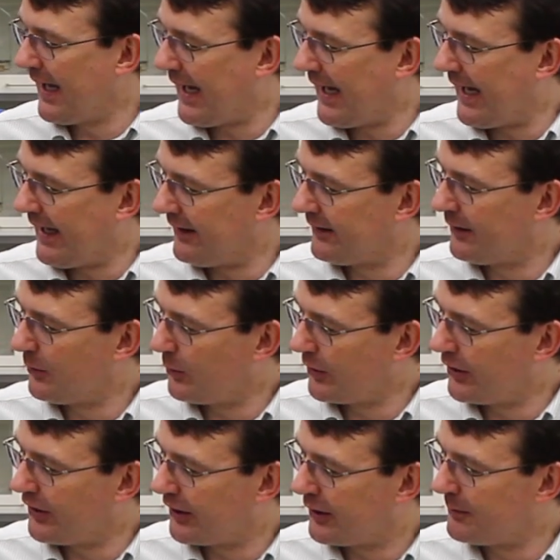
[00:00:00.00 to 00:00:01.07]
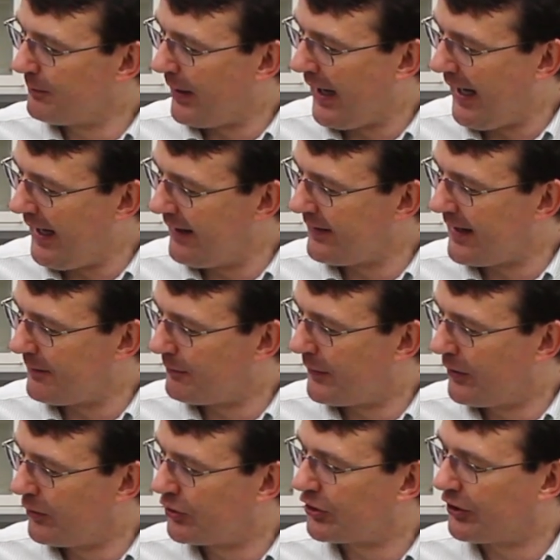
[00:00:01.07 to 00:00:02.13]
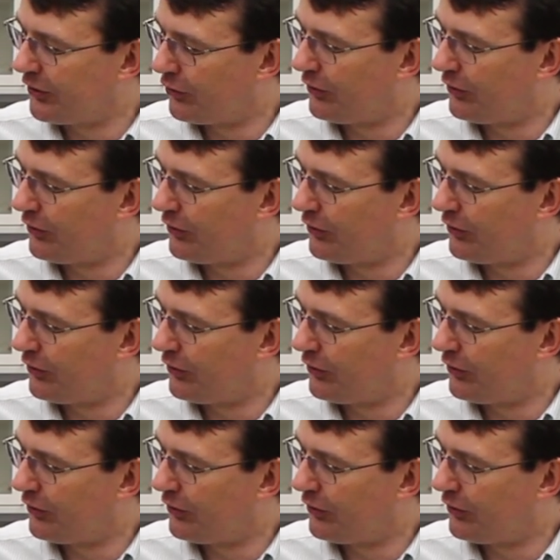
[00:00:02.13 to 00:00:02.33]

and we're going to compare that motion,